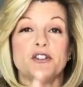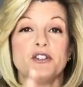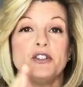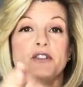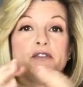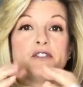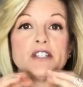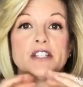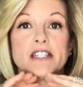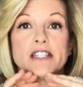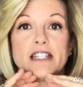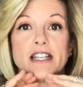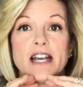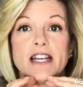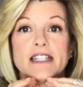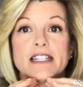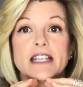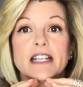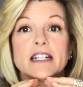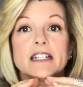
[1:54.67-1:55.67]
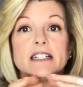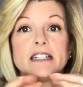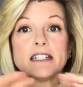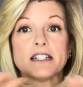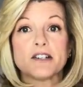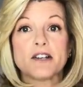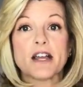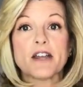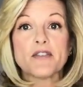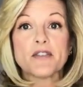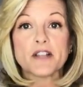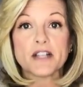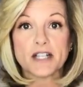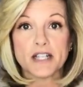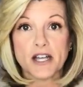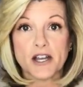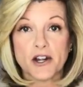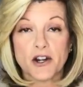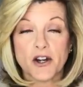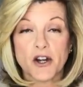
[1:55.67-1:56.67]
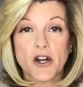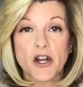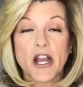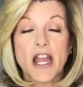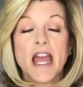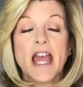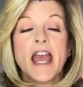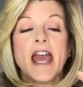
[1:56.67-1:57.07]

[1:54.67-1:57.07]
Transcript: You just got to clear out the clutter